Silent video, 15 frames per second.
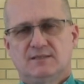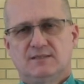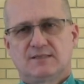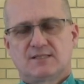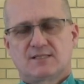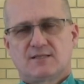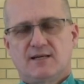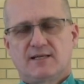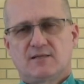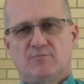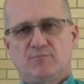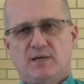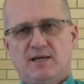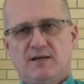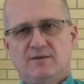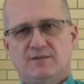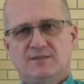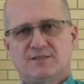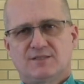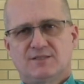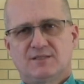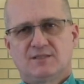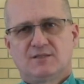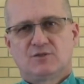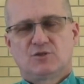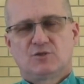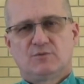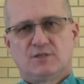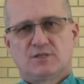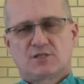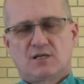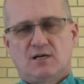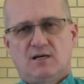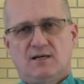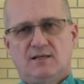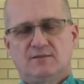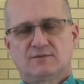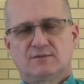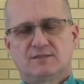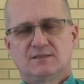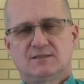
Just like a parent to a child